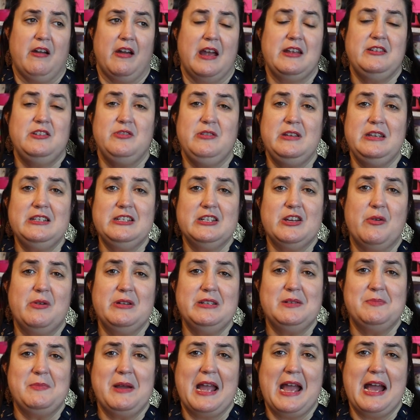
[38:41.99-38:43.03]
I do need to go
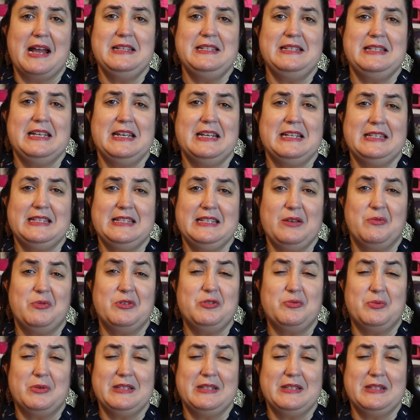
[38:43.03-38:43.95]
into my Etsy and see which